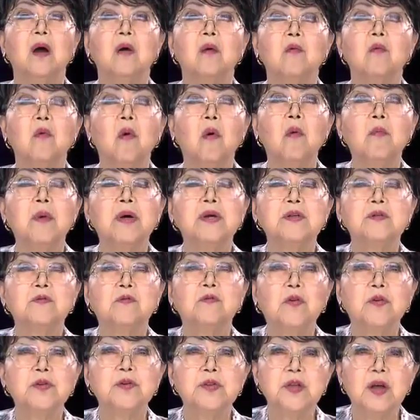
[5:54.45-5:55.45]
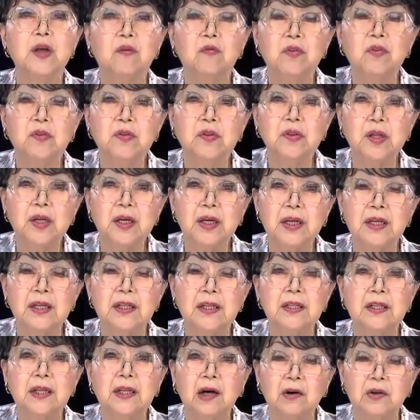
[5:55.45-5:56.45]
Romans
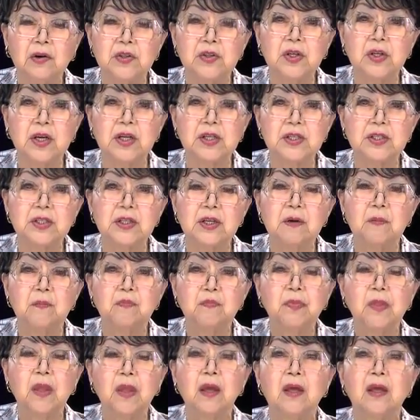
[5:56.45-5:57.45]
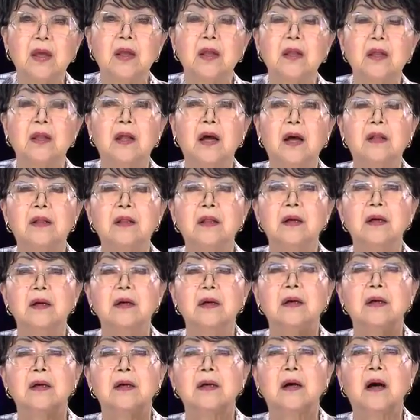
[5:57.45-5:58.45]
4:17 tells us that
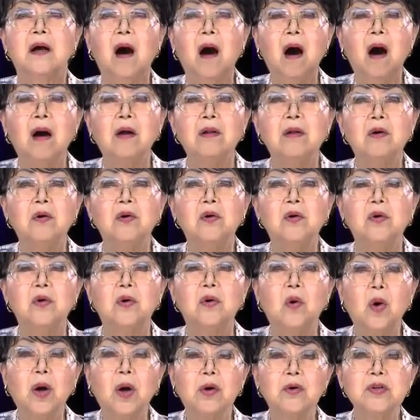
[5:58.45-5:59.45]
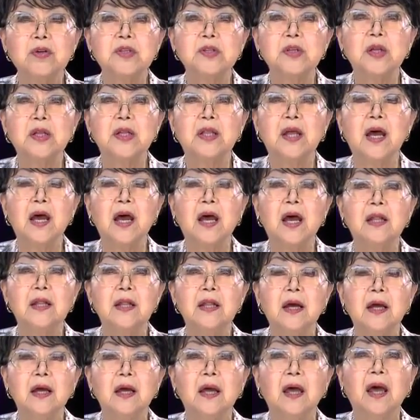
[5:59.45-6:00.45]
God who quickens the dead
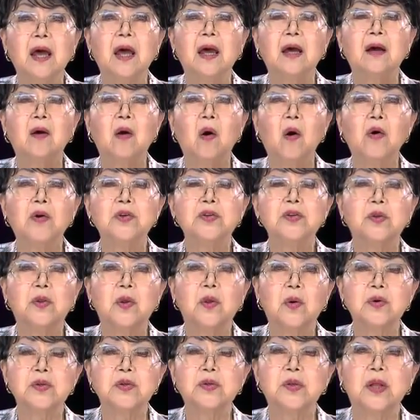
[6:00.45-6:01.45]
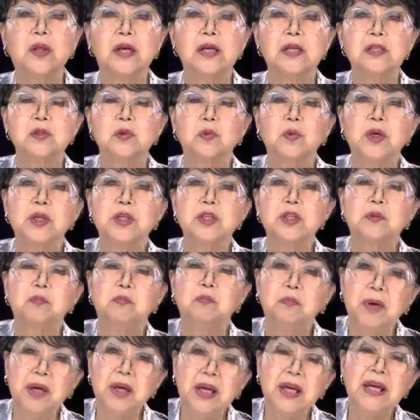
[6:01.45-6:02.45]
and calls those things which
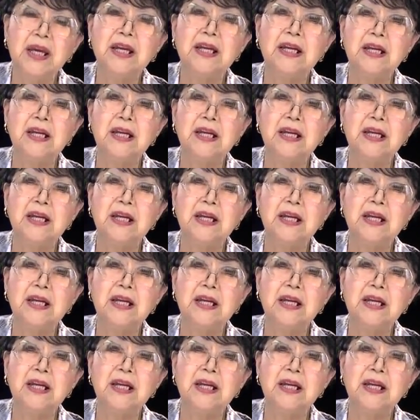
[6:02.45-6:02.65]
be